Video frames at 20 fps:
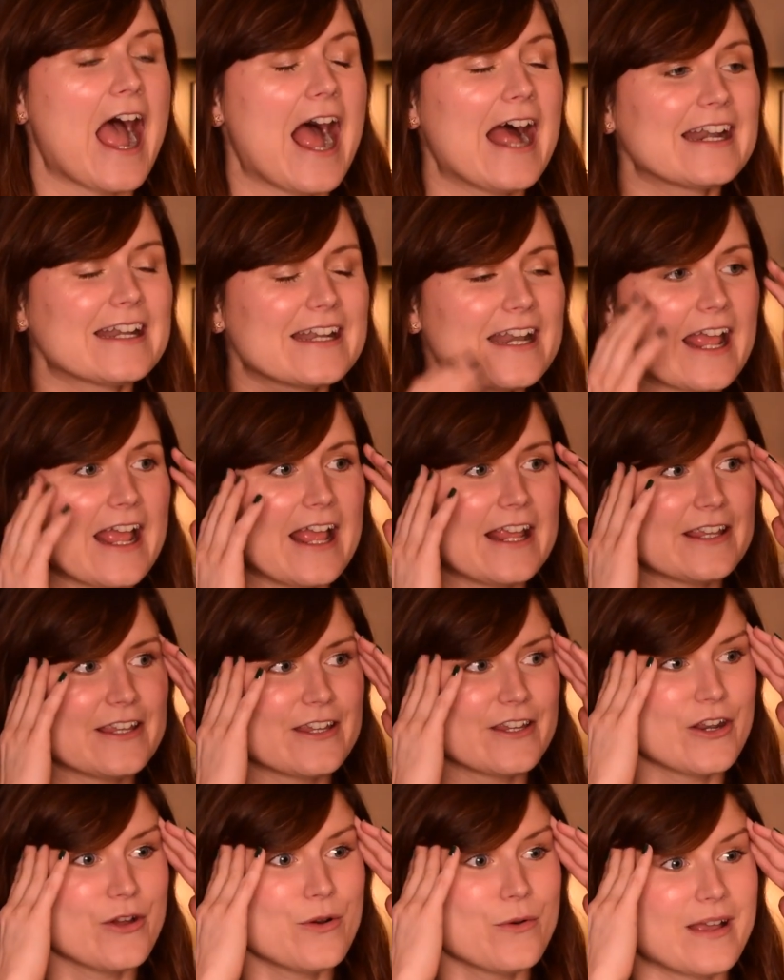And,
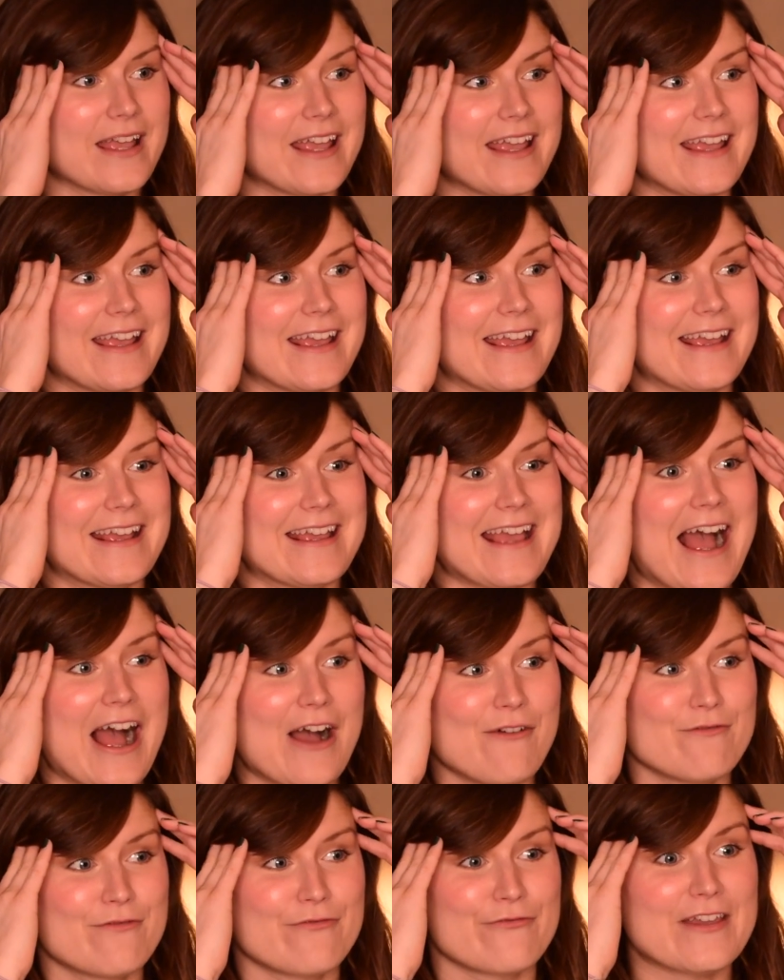you know, it
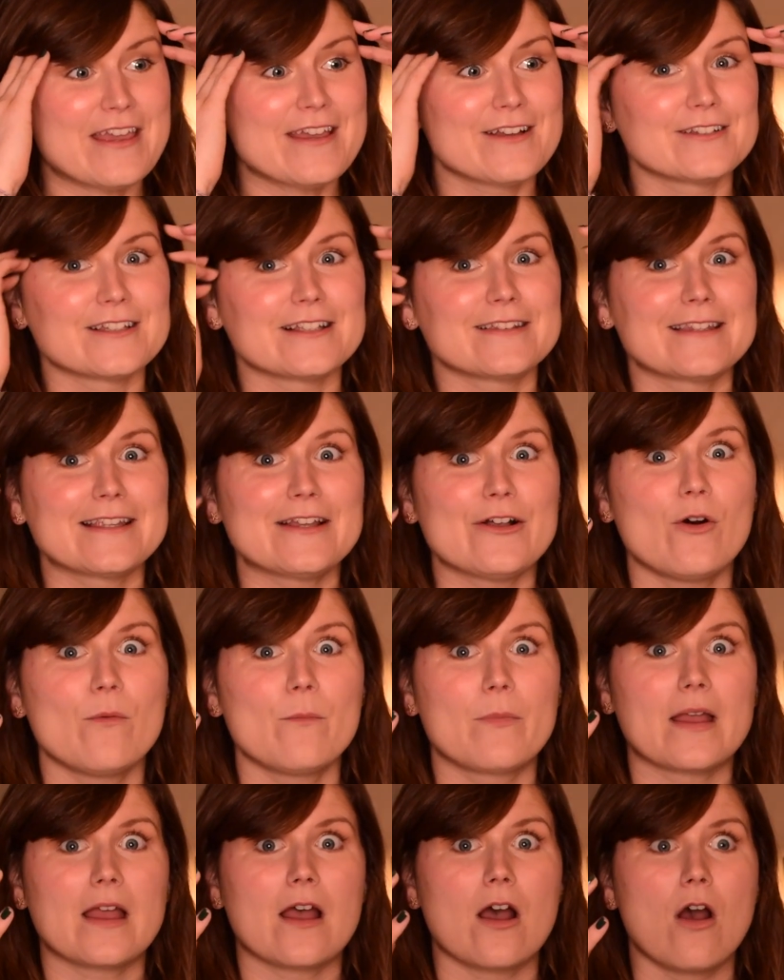can feel a little
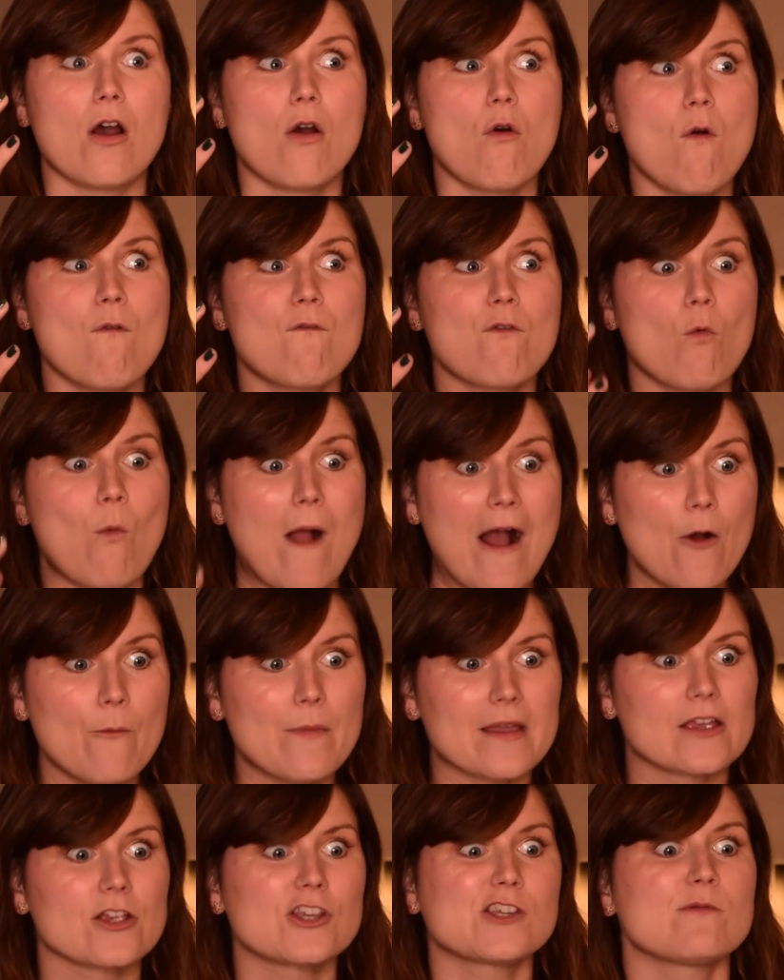bit
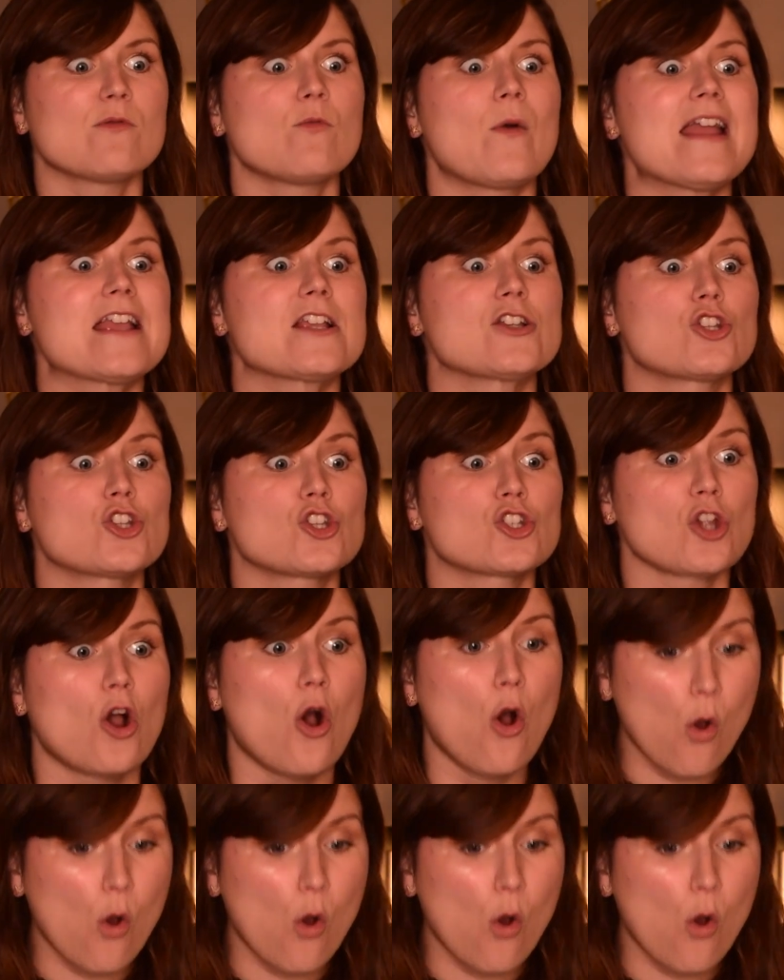overwhelming because you've been waiting so